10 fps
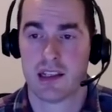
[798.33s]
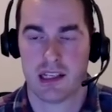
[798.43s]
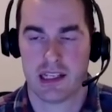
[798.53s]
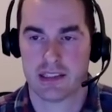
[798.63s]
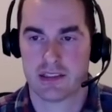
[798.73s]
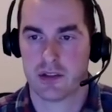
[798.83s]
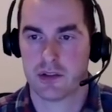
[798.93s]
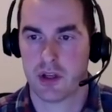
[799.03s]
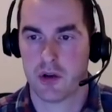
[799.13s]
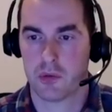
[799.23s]
Again, still
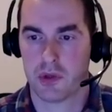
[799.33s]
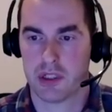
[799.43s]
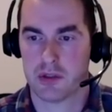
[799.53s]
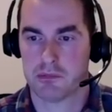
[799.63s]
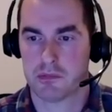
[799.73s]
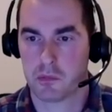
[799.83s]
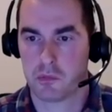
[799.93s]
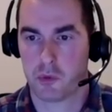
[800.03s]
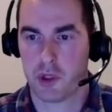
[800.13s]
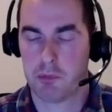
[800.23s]
no real
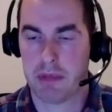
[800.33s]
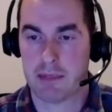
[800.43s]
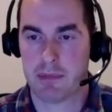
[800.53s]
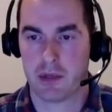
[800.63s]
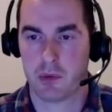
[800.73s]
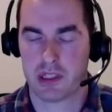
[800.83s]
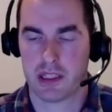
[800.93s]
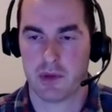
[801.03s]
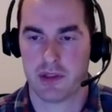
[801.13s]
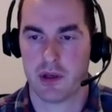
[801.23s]
real anybody working
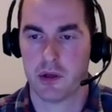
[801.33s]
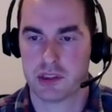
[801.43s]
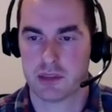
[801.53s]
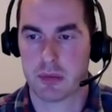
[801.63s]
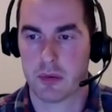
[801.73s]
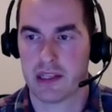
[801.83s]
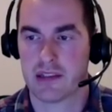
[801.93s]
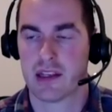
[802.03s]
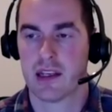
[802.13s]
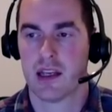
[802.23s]
with Ocean Point.
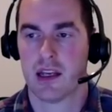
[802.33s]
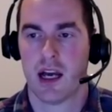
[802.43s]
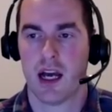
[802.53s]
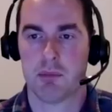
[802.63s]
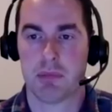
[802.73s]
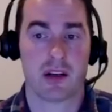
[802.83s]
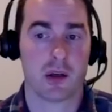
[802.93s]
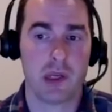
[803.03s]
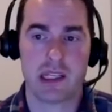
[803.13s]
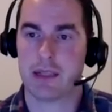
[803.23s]
Uh, but on a
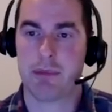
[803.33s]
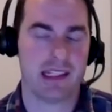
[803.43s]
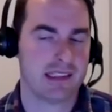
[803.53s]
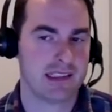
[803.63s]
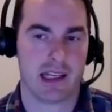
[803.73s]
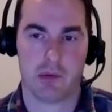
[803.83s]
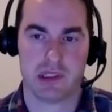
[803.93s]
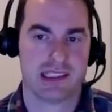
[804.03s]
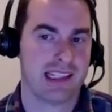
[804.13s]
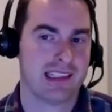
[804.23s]
weekly basis, I would
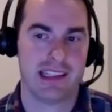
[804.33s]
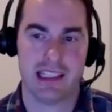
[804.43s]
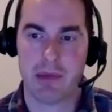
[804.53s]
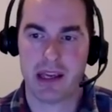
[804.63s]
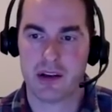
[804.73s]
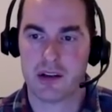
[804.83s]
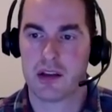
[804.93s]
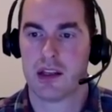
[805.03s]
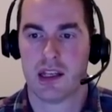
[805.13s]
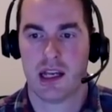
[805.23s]
send an email
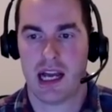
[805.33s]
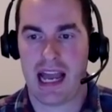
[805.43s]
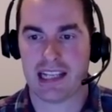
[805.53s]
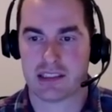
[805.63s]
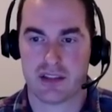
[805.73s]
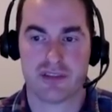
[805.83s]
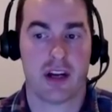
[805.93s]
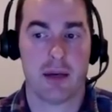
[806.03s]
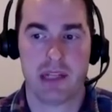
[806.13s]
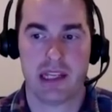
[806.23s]
uh, asking for
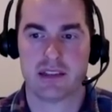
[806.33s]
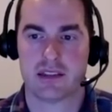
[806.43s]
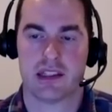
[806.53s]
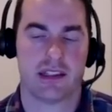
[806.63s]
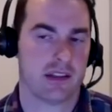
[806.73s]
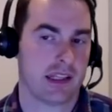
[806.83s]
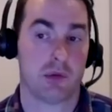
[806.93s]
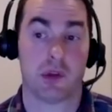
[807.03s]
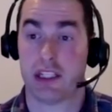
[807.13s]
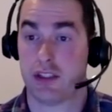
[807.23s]
updates, and they're like,
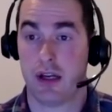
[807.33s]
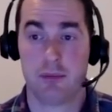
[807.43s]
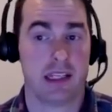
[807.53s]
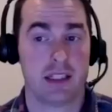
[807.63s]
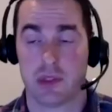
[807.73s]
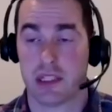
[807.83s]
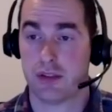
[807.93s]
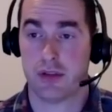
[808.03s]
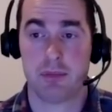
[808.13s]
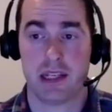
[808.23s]
"We'll get you updates. We'll get
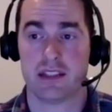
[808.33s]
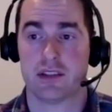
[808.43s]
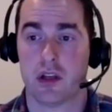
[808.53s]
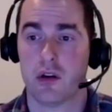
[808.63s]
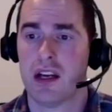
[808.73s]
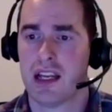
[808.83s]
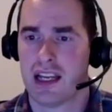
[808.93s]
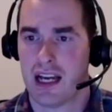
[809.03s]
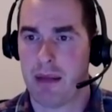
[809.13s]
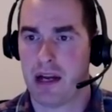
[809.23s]
you updates." So
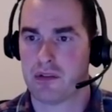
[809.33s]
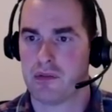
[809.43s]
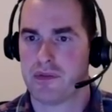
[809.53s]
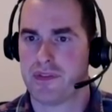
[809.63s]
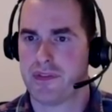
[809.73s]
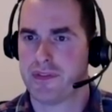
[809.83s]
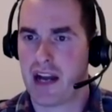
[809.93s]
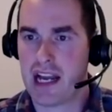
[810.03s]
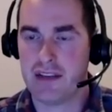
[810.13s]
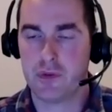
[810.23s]
about
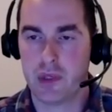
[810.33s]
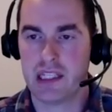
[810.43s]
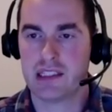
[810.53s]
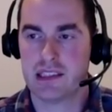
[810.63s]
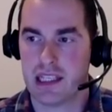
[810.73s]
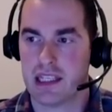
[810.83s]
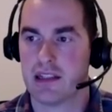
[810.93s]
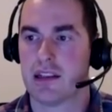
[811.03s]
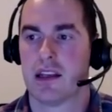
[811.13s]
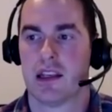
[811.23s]
five weeks in,
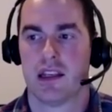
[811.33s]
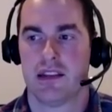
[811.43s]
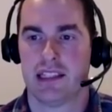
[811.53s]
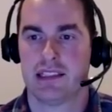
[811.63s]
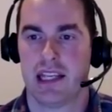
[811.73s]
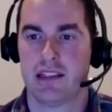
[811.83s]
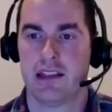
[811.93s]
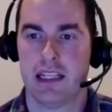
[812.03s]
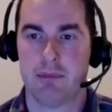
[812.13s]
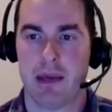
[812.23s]
they send an
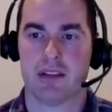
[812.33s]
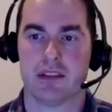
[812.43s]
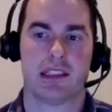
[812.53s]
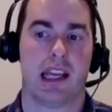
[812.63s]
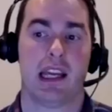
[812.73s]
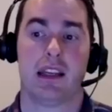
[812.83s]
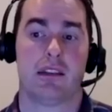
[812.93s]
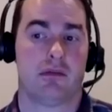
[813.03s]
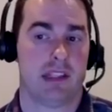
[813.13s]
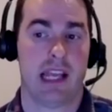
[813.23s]
email and say,
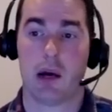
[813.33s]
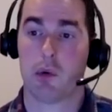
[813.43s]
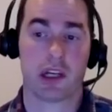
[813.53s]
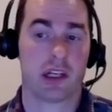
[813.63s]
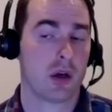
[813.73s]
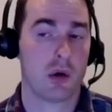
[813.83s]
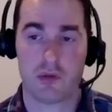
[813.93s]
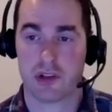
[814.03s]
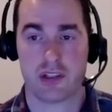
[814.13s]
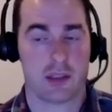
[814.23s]
"Yeah, we're going to go over
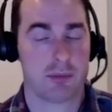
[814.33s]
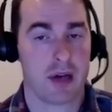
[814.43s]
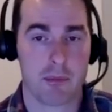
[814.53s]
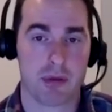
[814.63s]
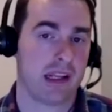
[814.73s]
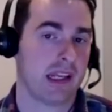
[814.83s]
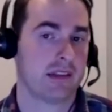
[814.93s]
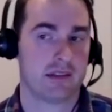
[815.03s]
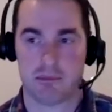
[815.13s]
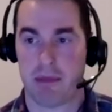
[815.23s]
to the property and
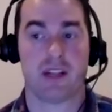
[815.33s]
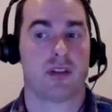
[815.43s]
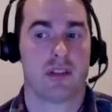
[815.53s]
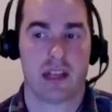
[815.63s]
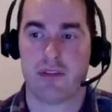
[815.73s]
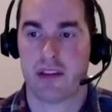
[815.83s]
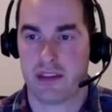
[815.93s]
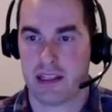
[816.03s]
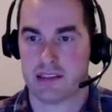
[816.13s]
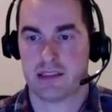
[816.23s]
make sure that
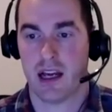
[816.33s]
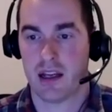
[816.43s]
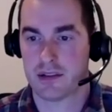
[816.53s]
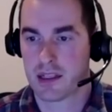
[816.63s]
everything's done."